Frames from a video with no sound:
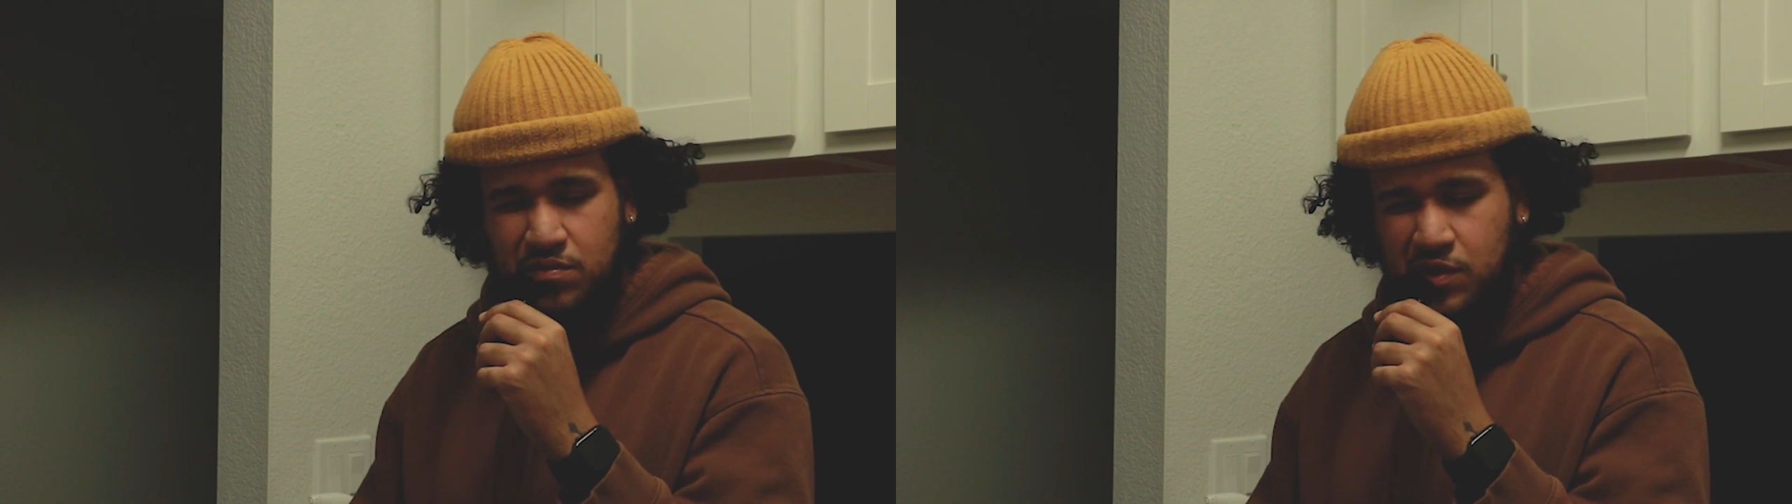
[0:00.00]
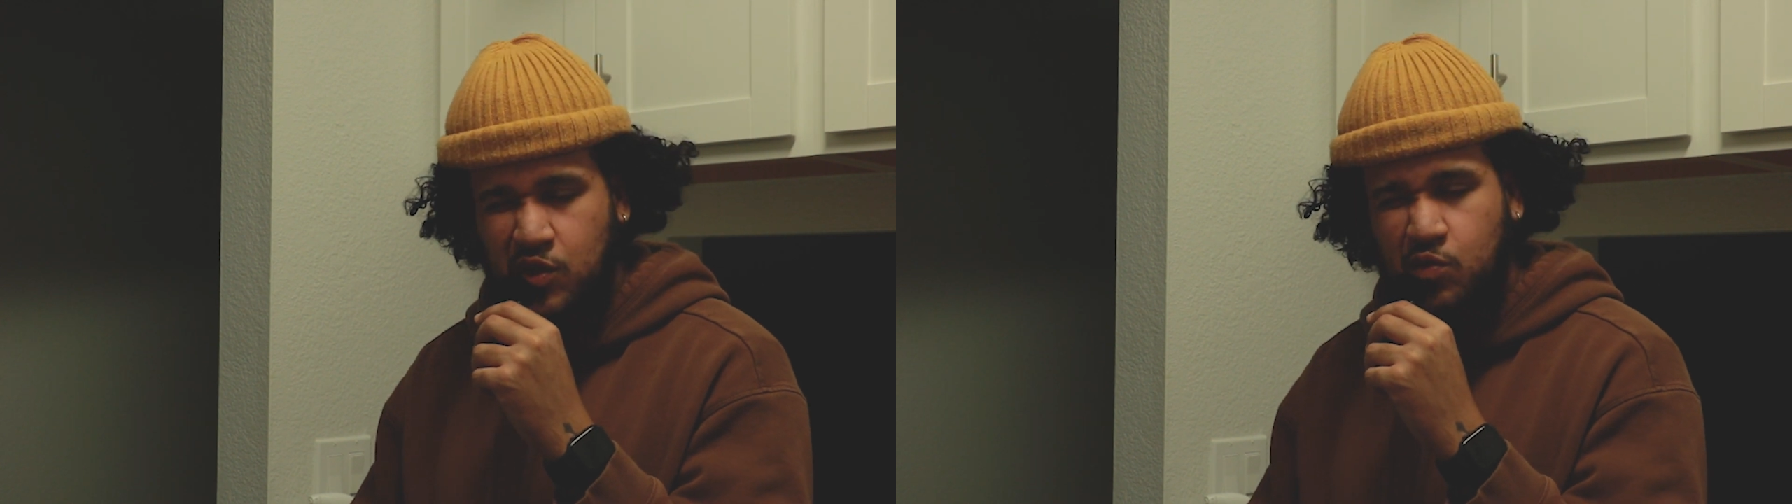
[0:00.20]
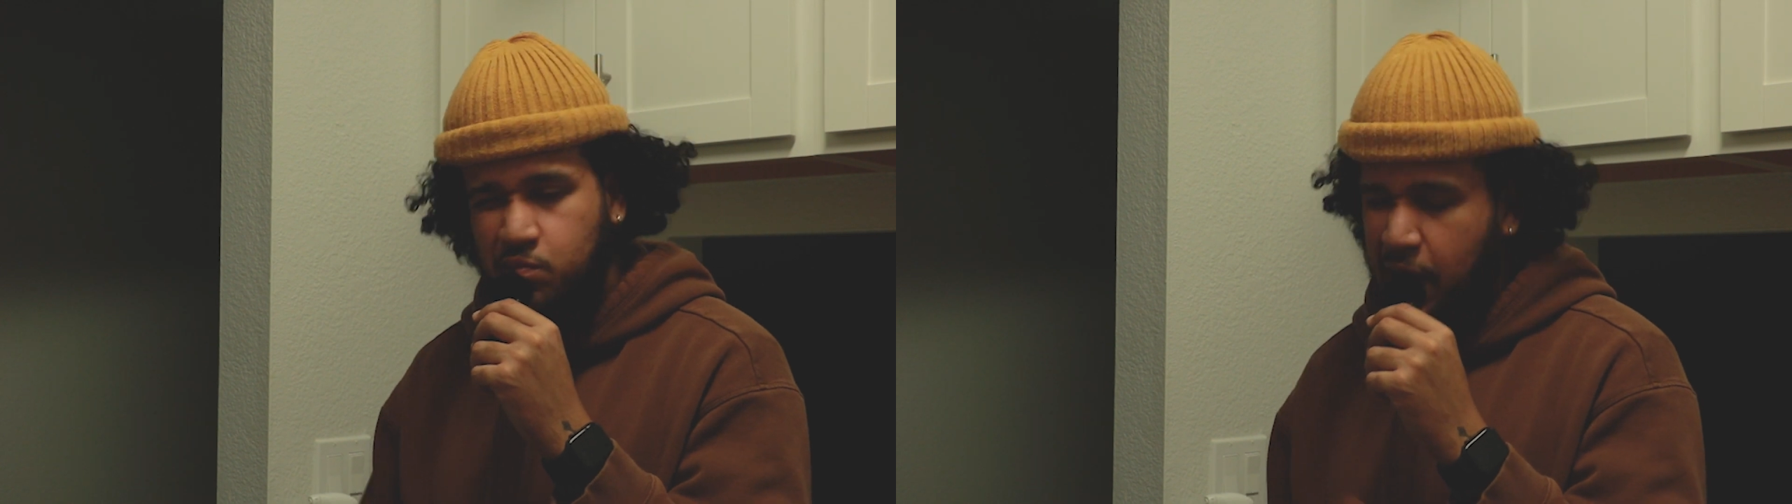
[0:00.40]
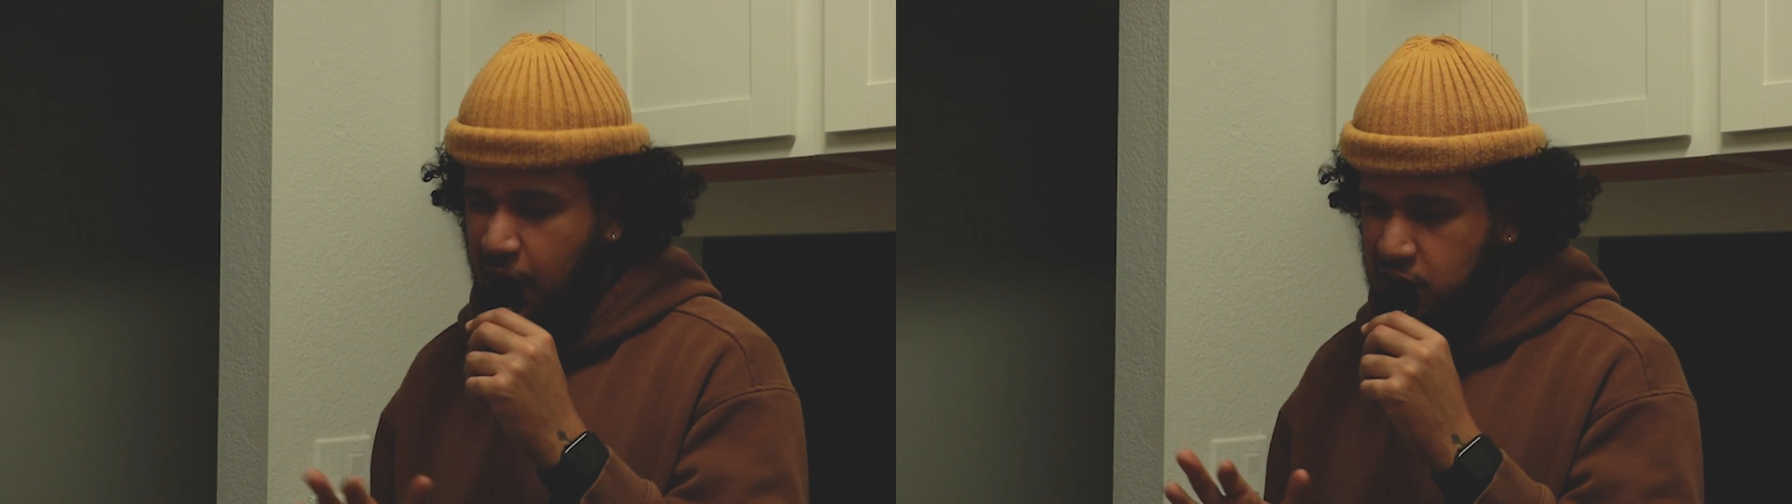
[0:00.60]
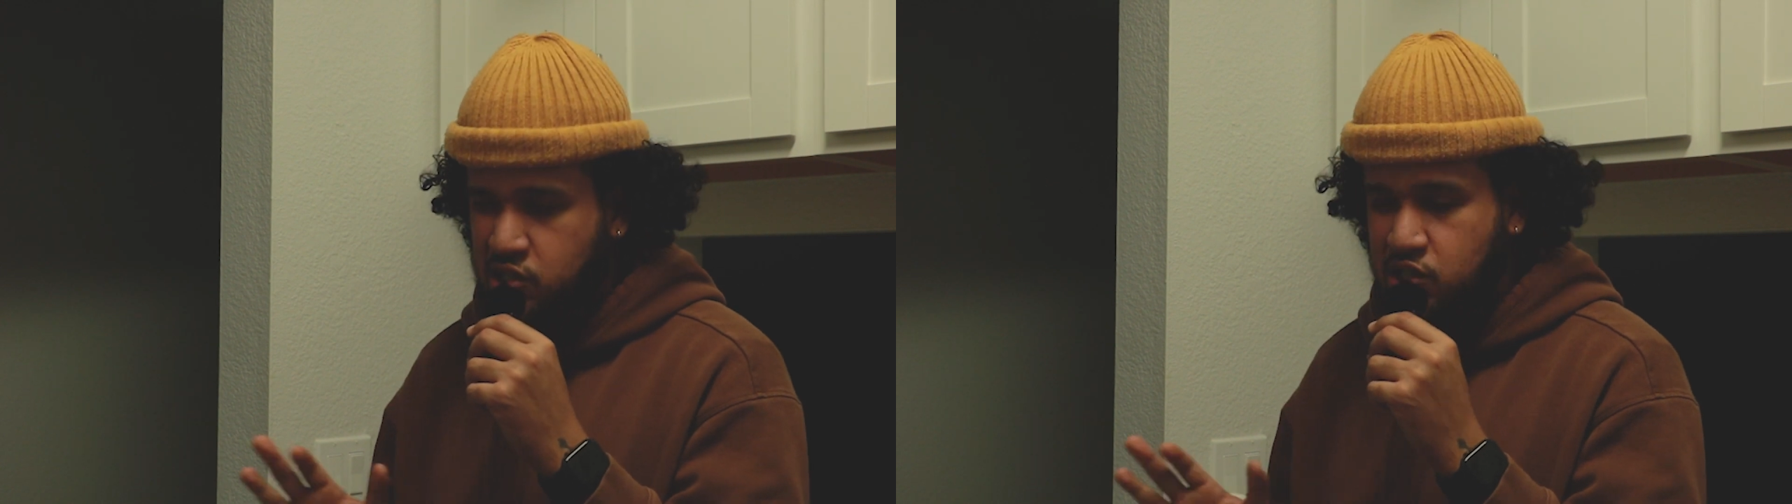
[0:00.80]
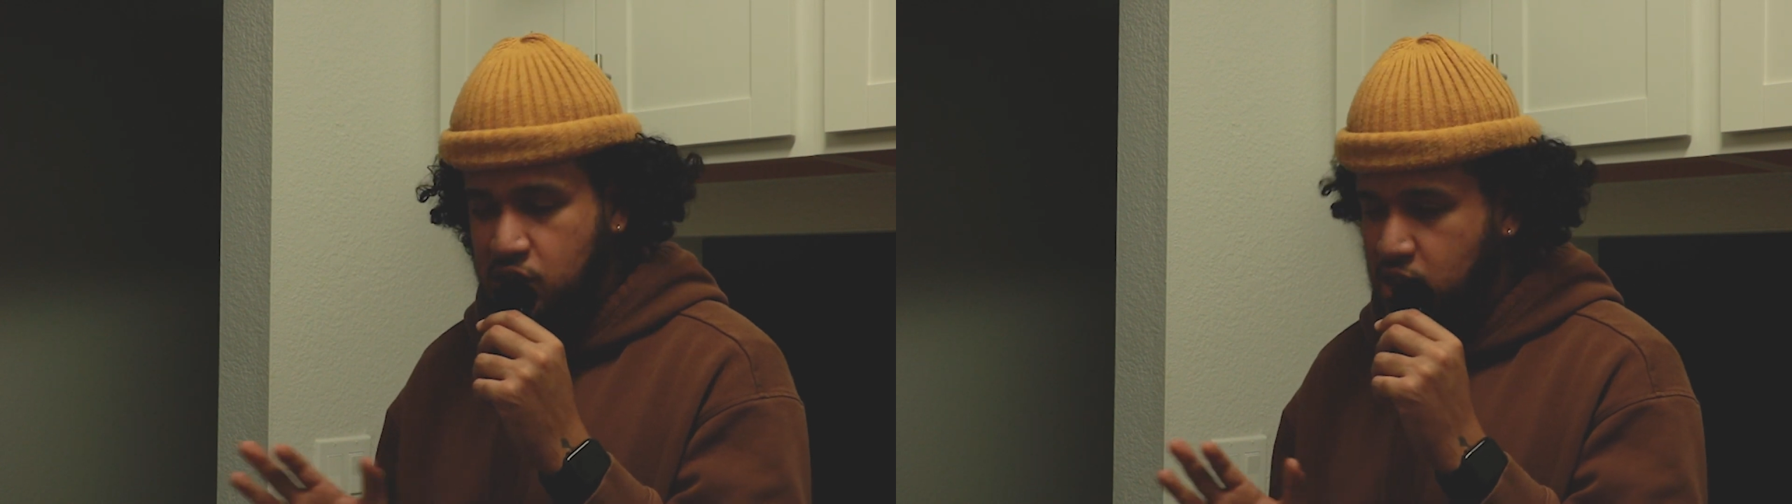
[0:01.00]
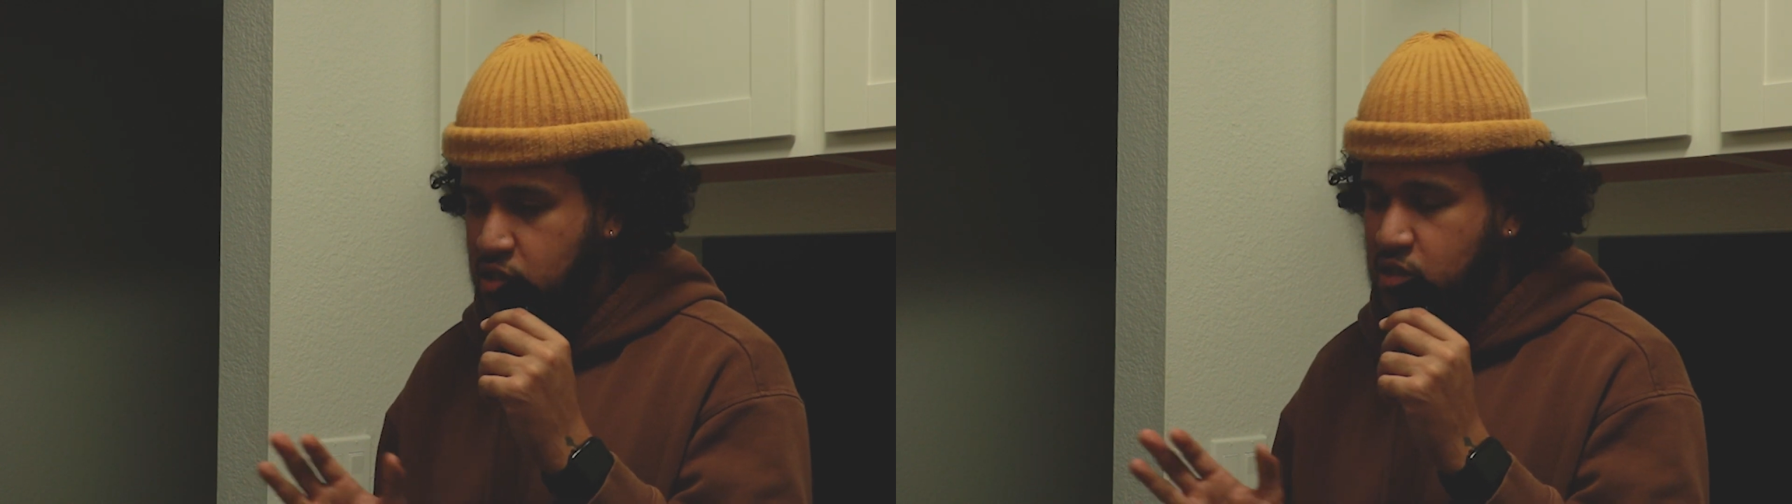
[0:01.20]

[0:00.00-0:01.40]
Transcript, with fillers: a little bashy.